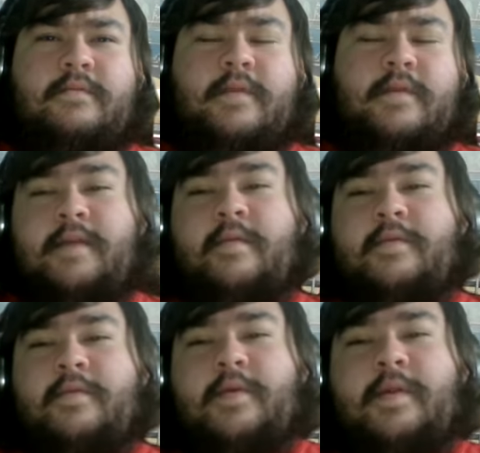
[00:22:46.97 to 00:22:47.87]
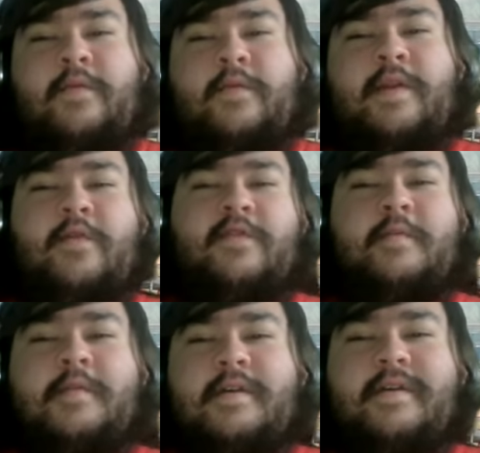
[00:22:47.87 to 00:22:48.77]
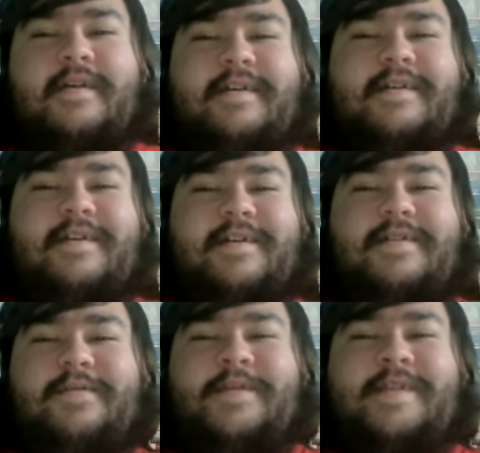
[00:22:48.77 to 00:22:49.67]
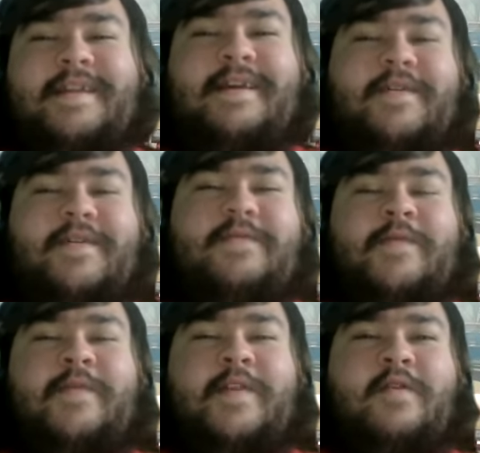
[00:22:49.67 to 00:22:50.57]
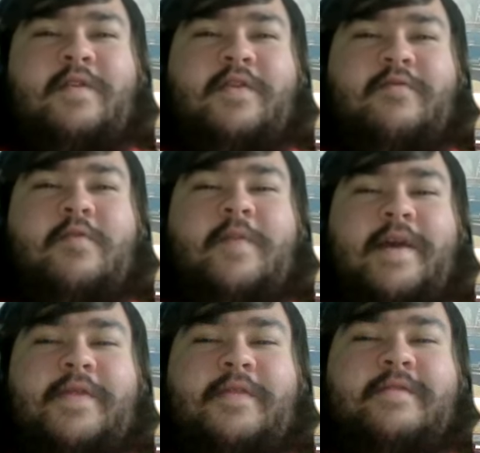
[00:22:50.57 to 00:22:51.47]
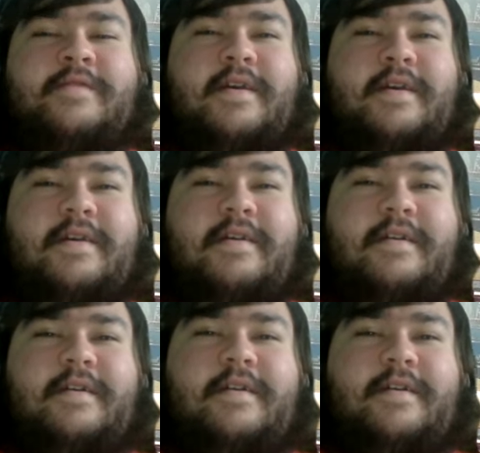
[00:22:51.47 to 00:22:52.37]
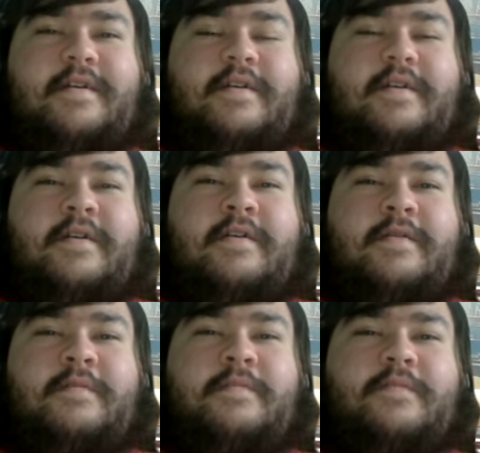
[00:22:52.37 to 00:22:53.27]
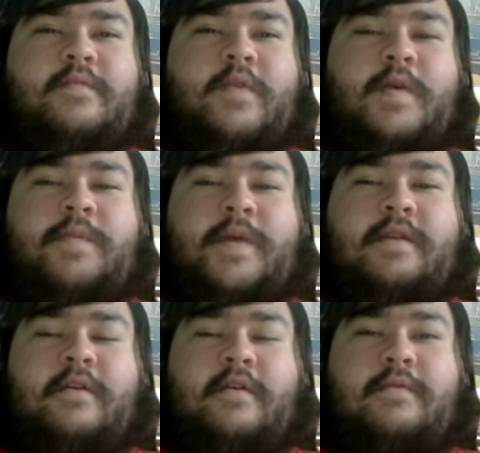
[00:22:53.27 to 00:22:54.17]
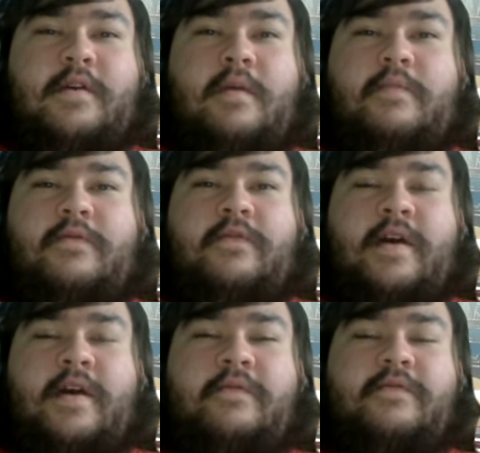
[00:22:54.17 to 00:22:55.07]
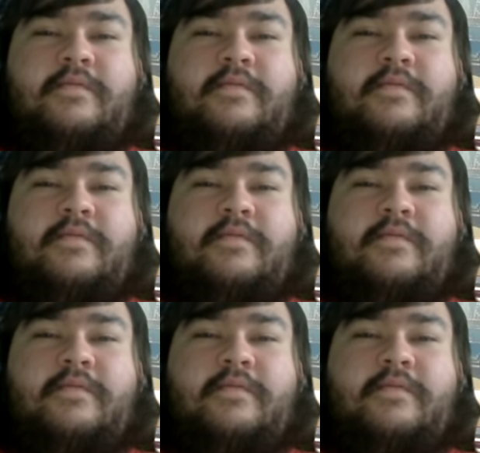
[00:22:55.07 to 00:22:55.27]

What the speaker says: I can't remember. Whenever we filmed it, we did a video called Throwback Thursday, where we picked our top five